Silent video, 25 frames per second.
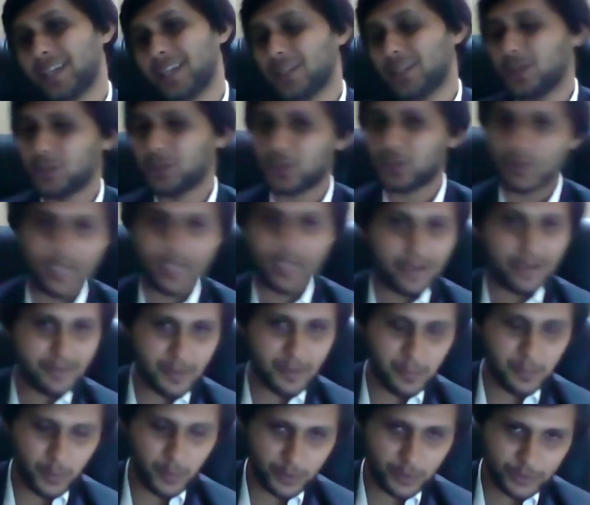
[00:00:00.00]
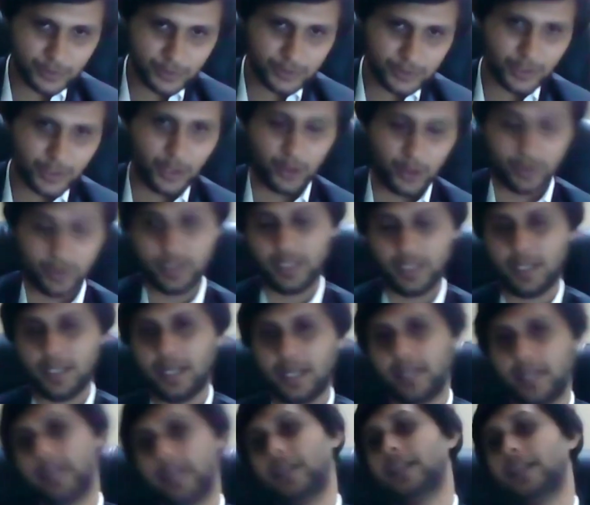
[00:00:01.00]
You don't have your books. Okay,
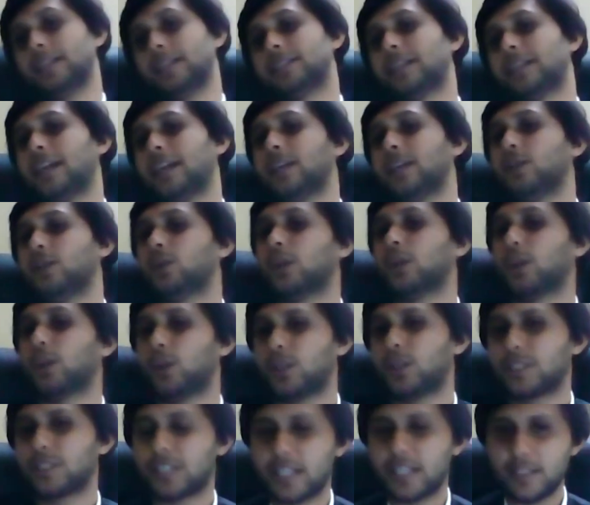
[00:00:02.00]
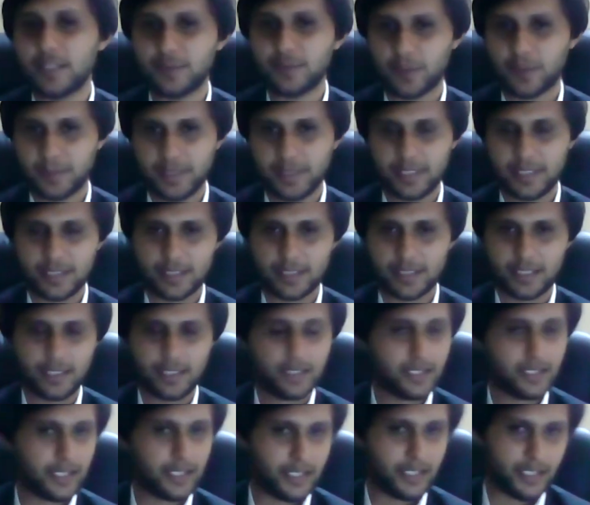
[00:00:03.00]
I understand you cannot study from this
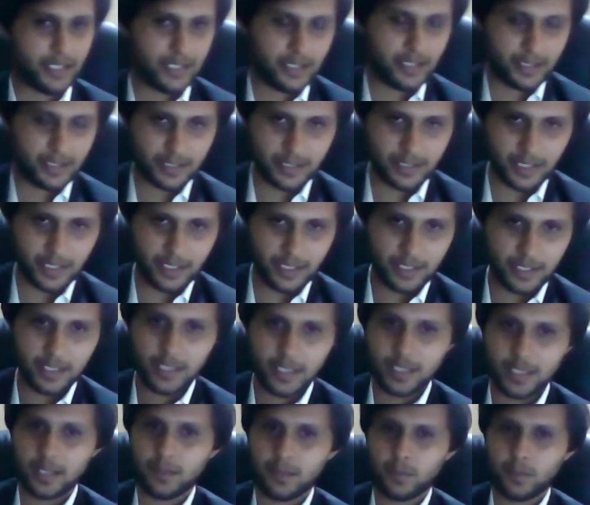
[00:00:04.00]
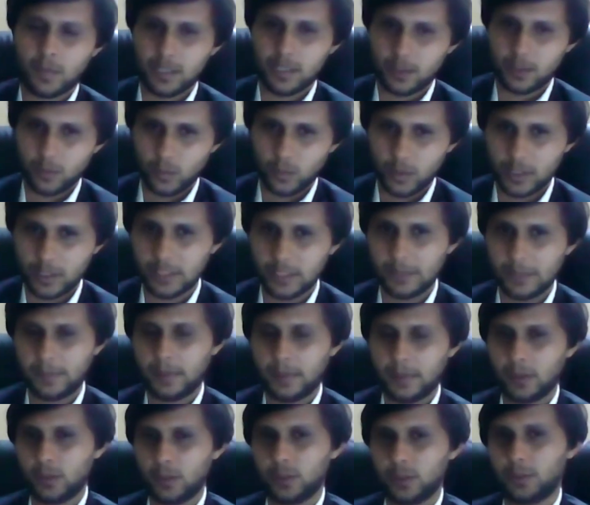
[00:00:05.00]
screen. I understand. But what
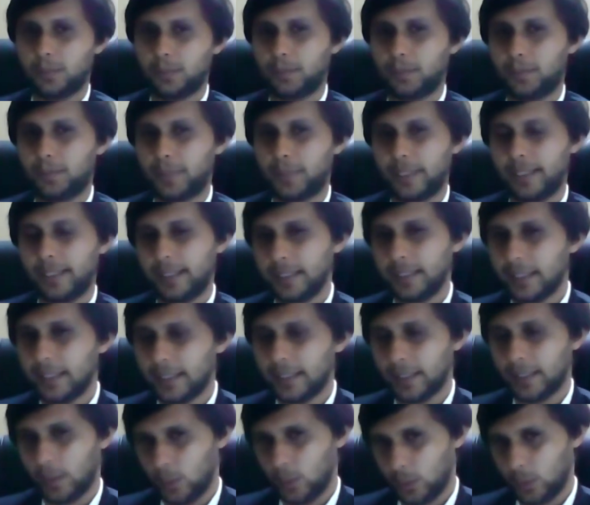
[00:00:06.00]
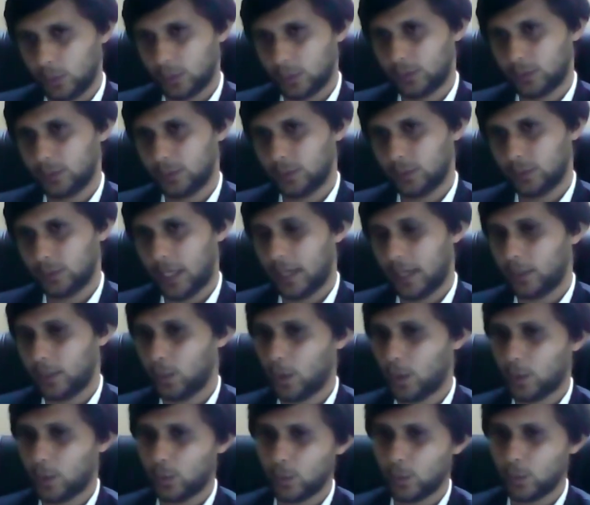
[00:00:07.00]
about printing it out? I do
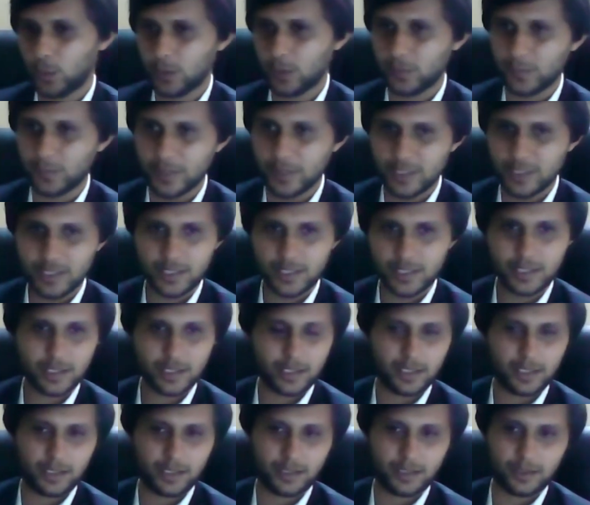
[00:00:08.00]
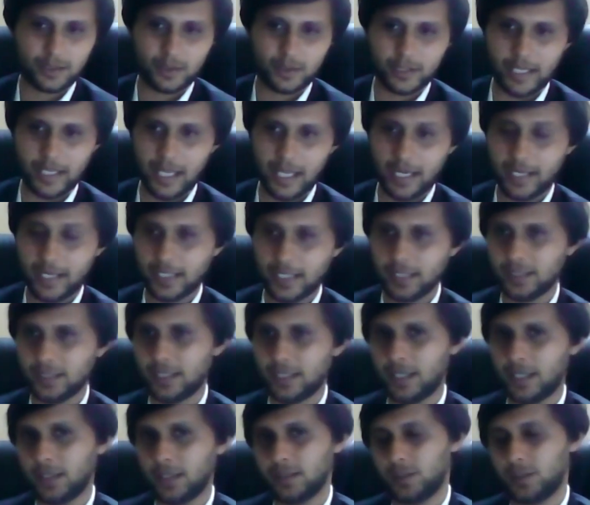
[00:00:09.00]
not know in which locality
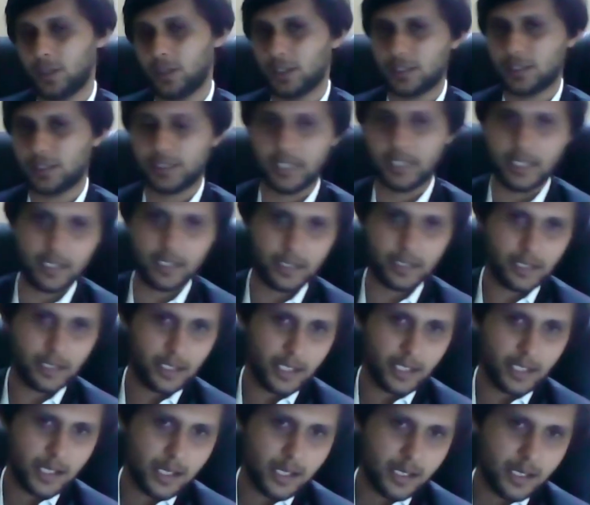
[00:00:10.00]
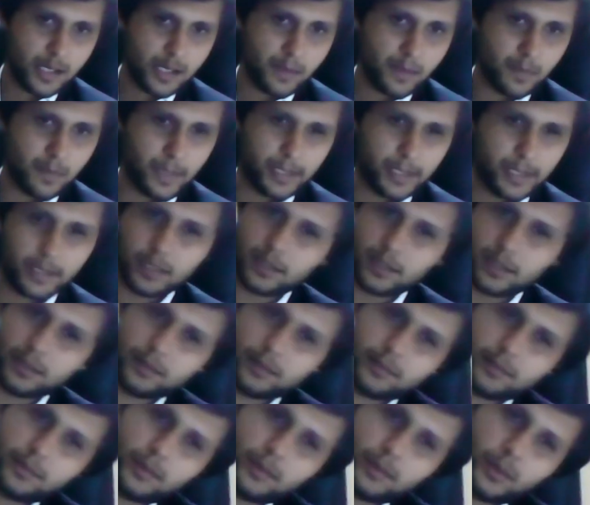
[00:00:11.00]
that you are staying, but
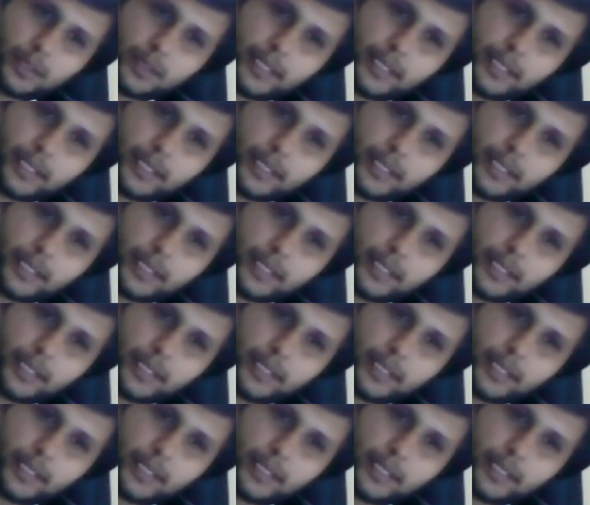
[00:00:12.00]
you